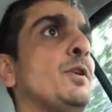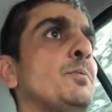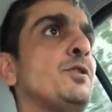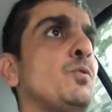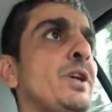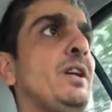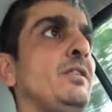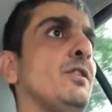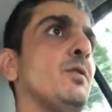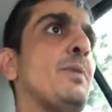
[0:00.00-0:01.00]

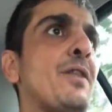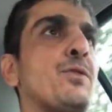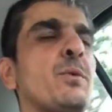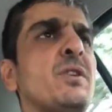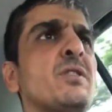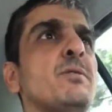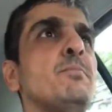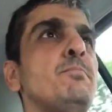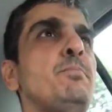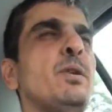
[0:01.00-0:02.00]
Between about
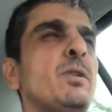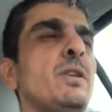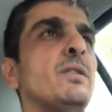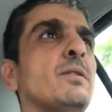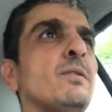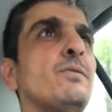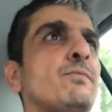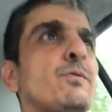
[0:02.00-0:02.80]
300 billion to